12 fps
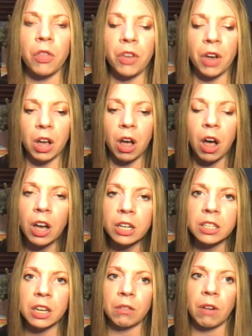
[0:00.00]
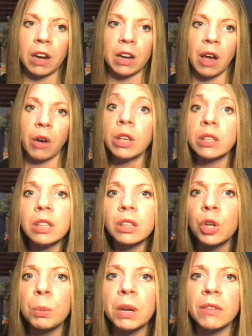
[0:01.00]
The content right now is a
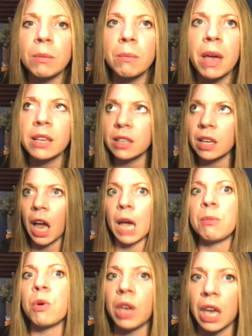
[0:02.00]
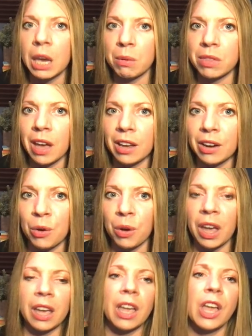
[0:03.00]
little bit of a mess, and I'm okay with that,
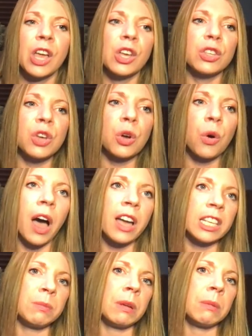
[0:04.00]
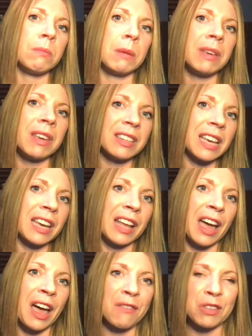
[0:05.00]
okay? So I spent maybe a day and a
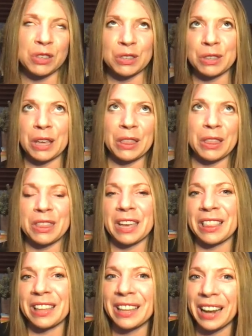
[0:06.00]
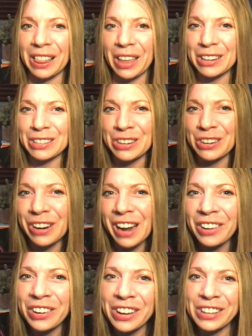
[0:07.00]
half. This is like the thing that I like to nerd
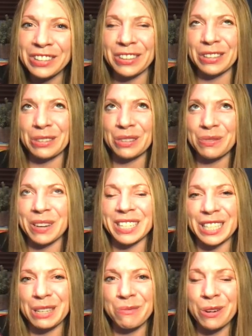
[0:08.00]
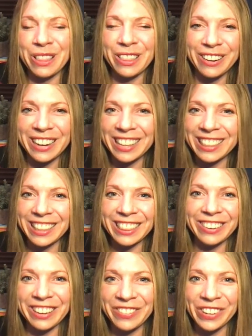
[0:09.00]
out on. So this was my December 30th and
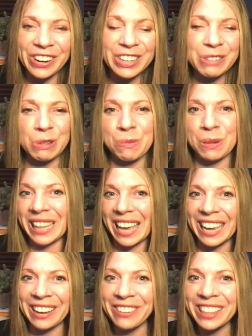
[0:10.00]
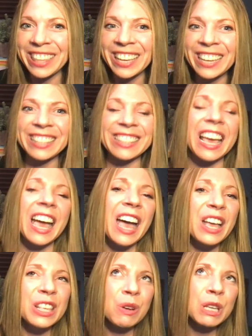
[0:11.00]
31st was playing with this.
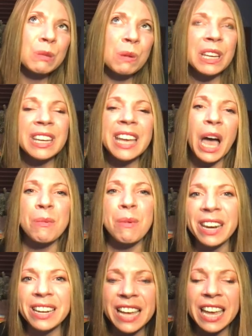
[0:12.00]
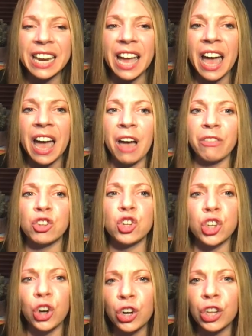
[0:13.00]
So I spent, about a day and a half
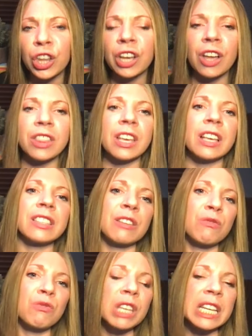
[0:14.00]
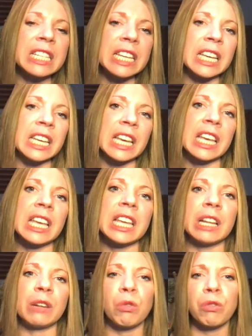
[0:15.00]
journaling on this and really digging in
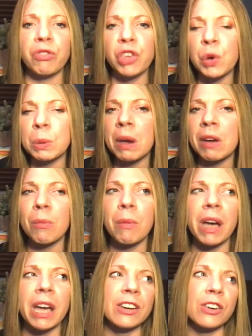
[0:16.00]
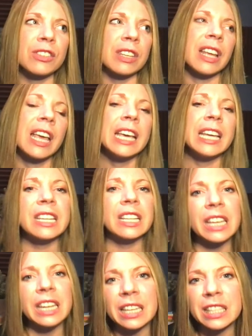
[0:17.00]
and reviewing my reminders and
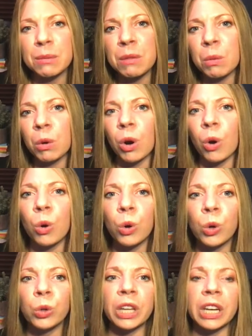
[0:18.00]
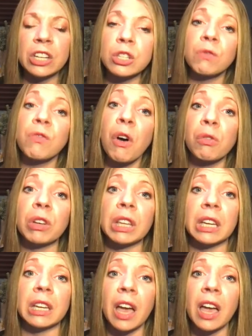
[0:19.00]
deleting some that were old, and it just felt
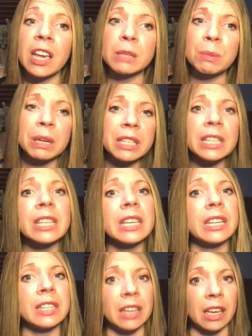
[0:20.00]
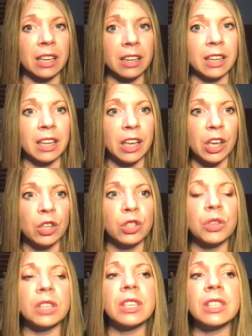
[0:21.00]
really nice, but it didn't get done. So
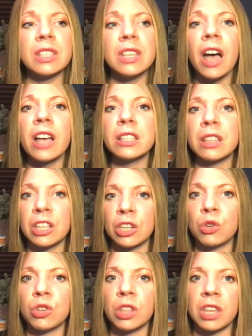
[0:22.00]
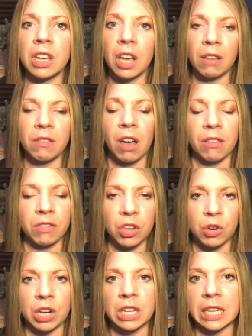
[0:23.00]
this is not something that you should think of you
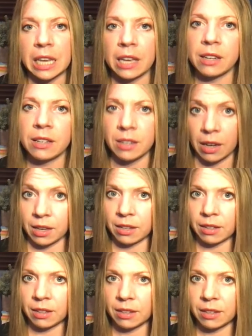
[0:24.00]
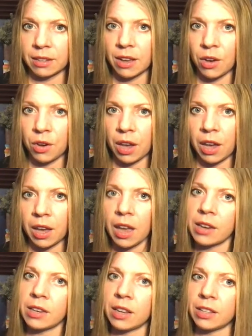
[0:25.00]
need to get done. Okay.
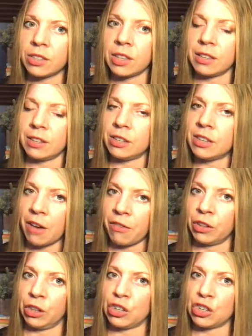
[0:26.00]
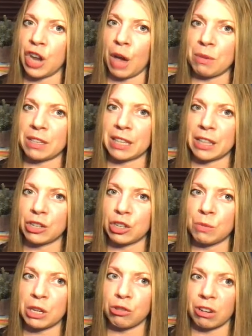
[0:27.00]
And this definitely should not be something that should
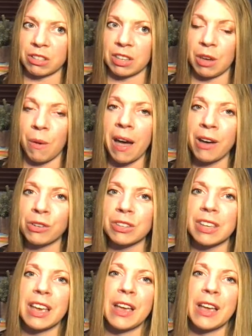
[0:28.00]
be stressing you out.